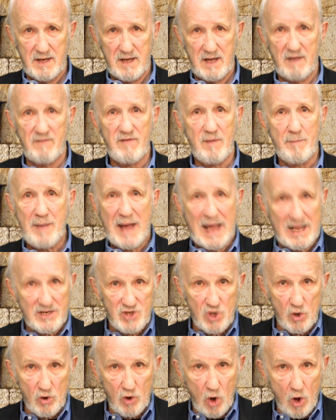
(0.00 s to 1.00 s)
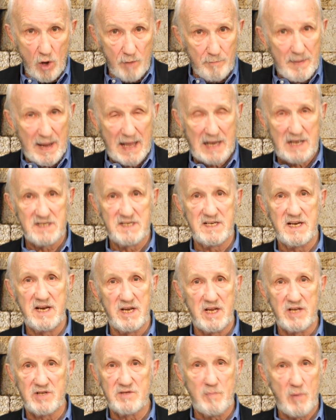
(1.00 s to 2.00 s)
of the so-called
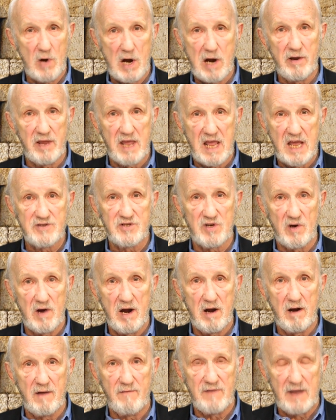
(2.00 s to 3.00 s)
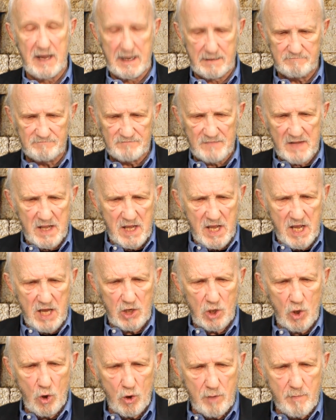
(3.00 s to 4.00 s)
Palestinians prior to Yasser Arafat.
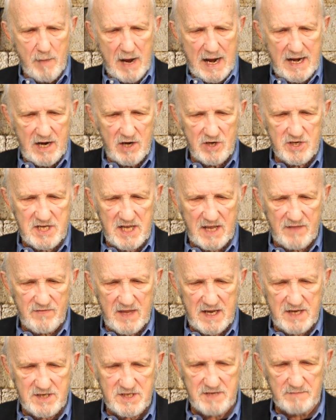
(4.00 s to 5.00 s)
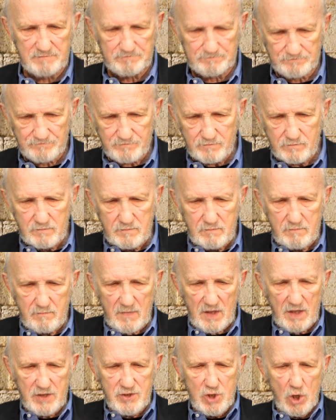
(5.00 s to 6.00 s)
Golda Meir said this
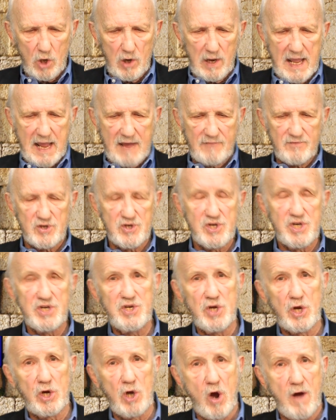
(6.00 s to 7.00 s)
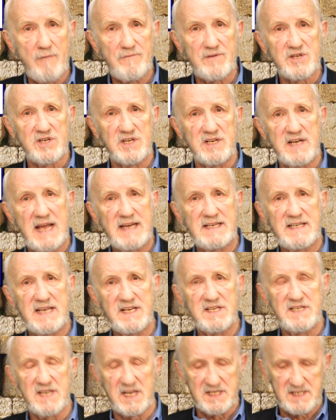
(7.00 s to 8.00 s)
shortly after she took office in
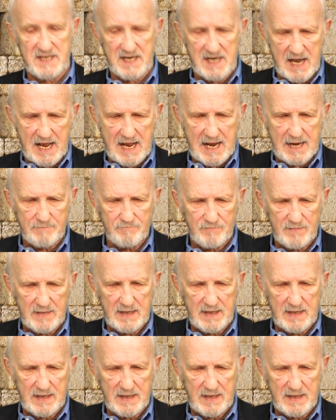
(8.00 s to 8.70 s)
1969.